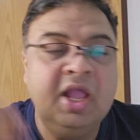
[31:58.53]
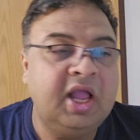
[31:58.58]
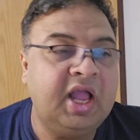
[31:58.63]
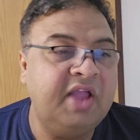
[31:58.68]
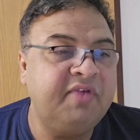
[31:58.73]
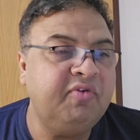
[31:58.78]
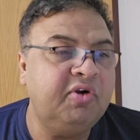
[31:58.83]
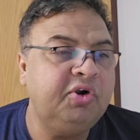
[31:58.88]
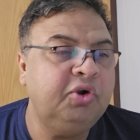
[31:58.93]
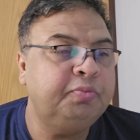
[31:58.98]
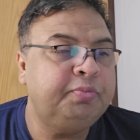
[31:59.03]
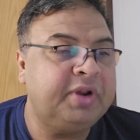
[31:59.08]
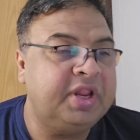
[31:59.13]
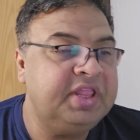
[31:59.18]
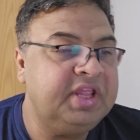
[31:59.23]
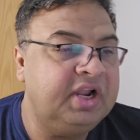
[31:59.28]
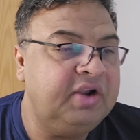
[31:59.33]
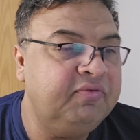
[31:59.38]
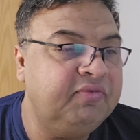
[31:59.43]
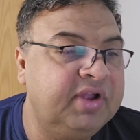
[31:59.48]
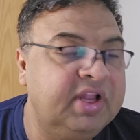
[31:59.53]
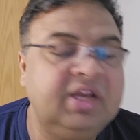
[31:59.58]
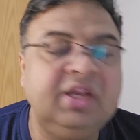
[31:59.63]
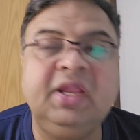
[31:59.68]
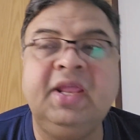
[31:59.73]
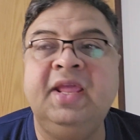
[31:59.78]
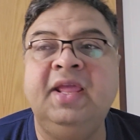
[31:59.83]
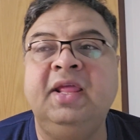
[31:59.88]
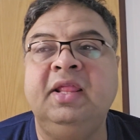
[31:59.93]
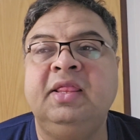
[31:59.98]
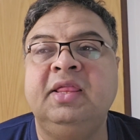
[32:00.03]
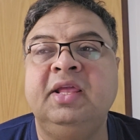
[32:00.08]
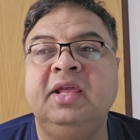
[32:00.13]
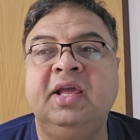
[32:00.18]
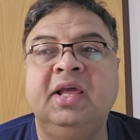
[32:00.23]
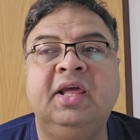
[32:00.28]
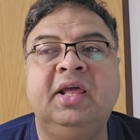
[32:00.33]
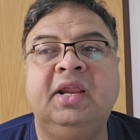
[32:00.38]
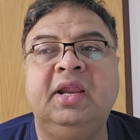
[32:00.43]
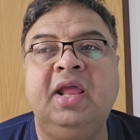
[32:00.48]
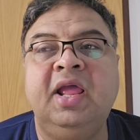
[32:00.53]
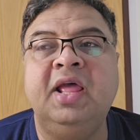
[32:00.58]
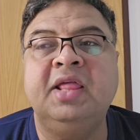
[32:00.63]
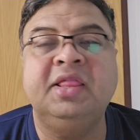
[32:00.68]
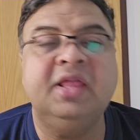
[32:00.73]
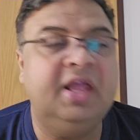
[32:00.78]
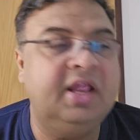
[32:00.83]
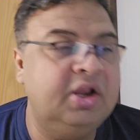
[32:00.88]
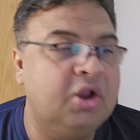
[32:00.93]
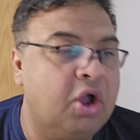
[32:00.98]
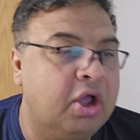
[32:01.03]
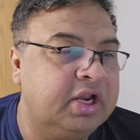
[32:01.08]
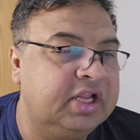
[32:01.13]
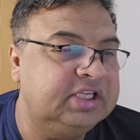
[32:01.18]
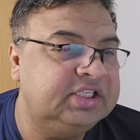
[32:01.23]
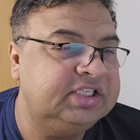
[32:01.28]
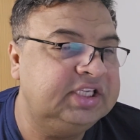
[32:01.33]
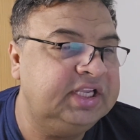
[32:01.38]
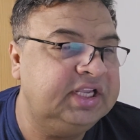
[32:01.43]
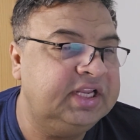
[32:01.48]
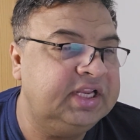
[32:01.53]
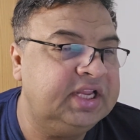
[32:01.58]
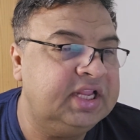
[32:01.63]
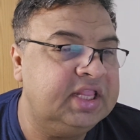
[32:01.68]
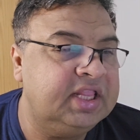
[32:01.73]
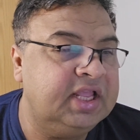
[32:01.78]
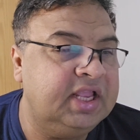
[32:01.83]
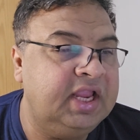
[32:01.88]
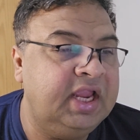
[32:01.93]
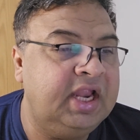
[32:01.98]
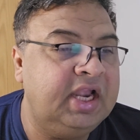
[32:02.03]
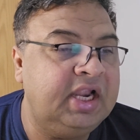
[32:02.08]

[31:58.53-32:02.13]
I want to present one case here as an analogy. It is a